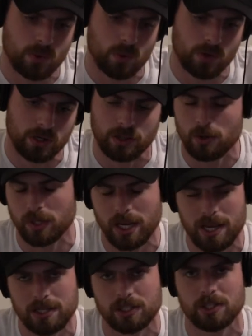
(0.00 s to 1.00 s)
or a
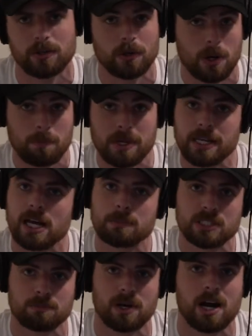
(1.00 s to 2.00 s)
location or a
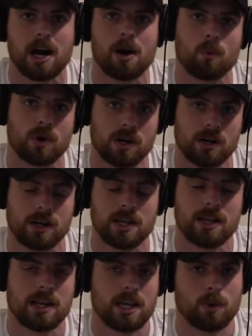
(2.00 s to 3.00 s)
meetup spot where
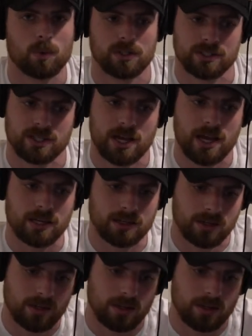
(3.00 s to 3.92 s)
it was like